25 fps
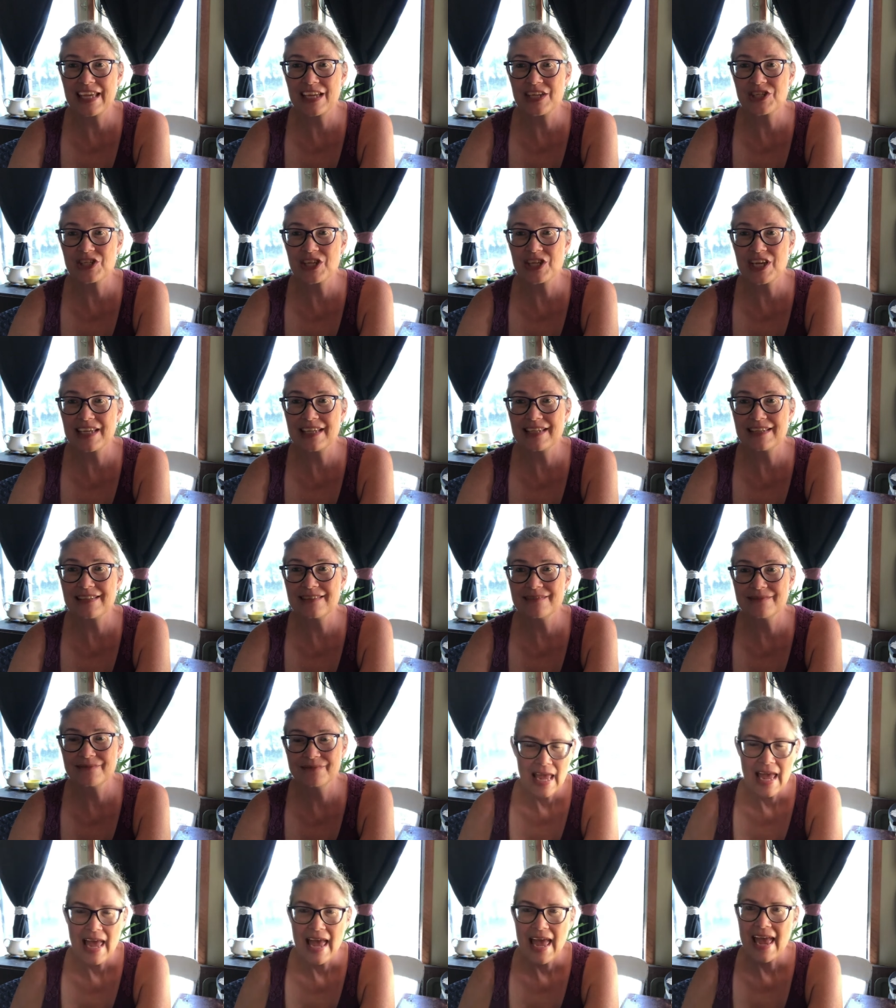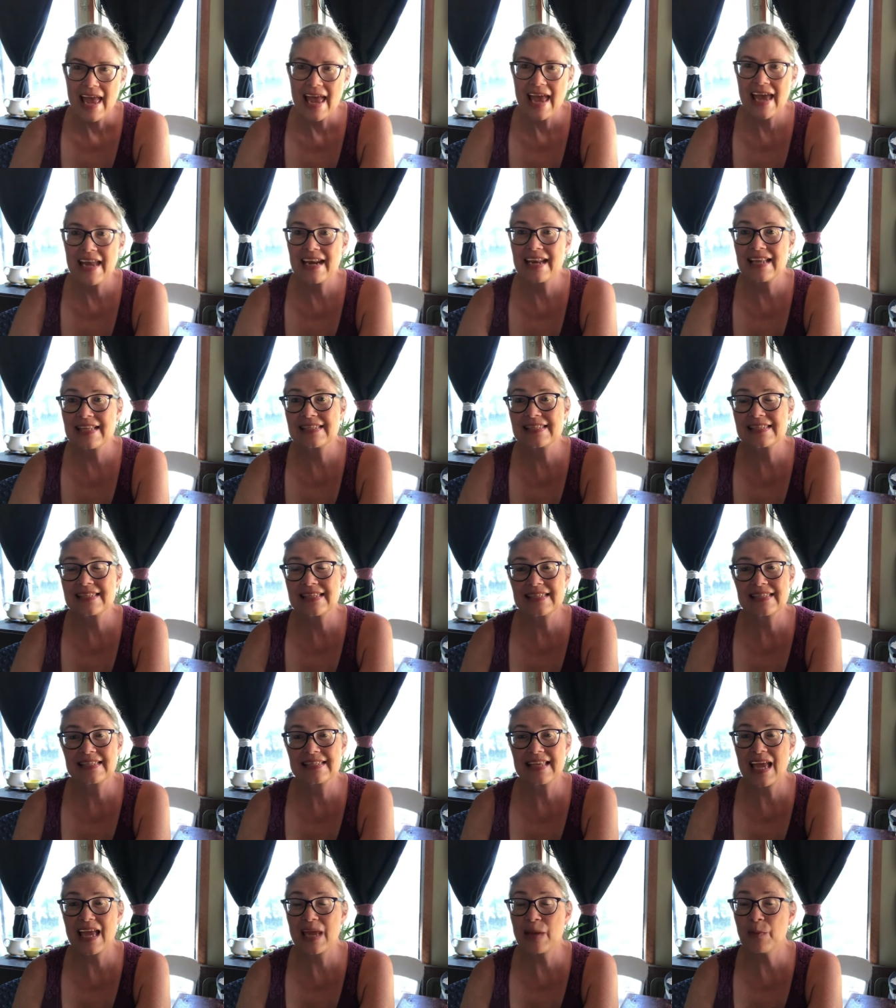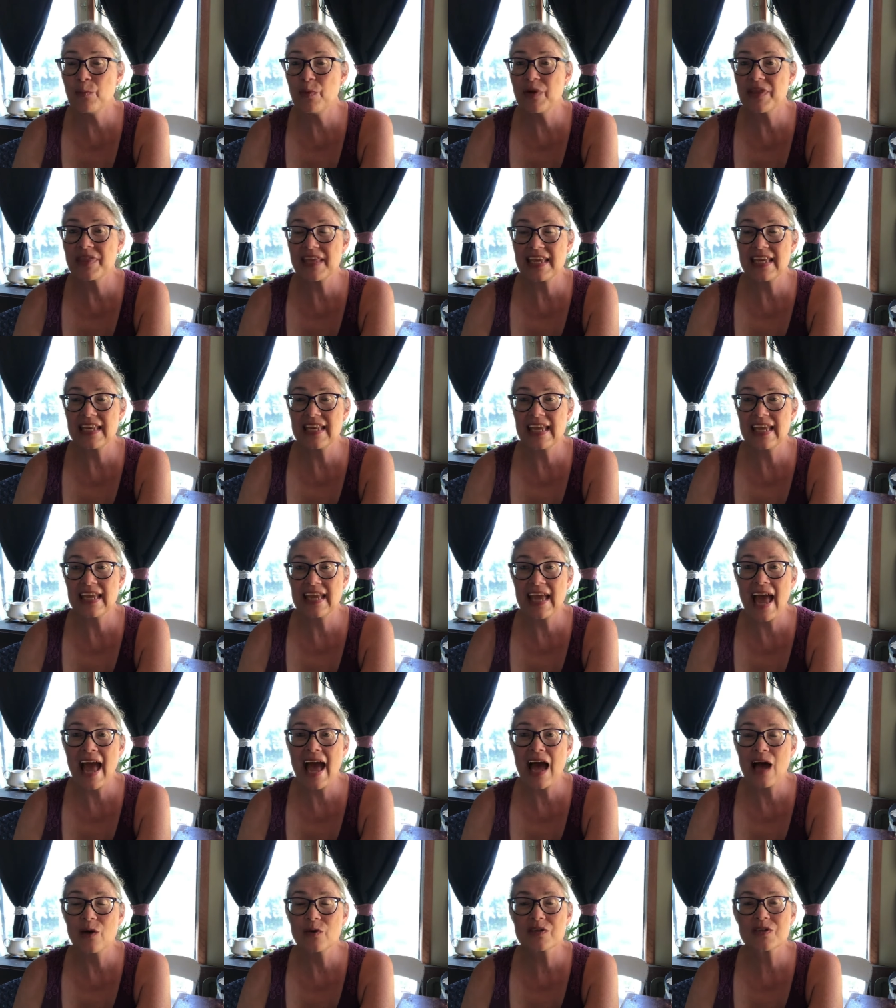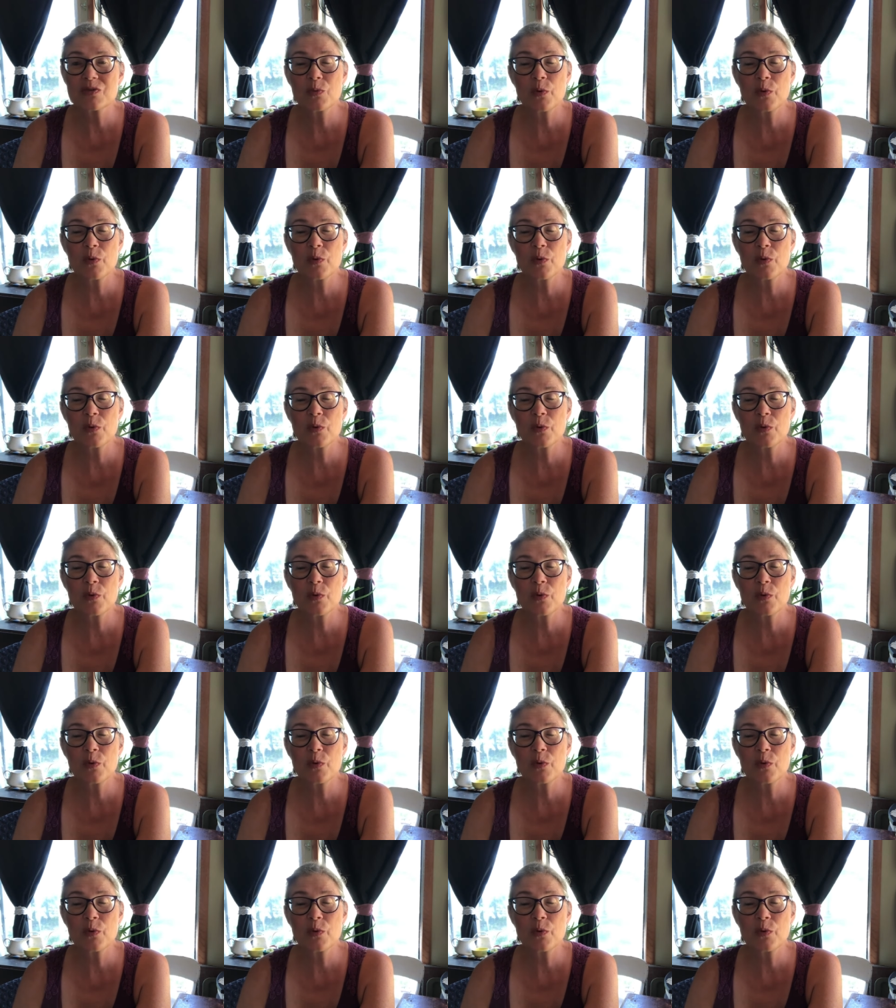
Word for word: kitchen. And it's the same with eating out.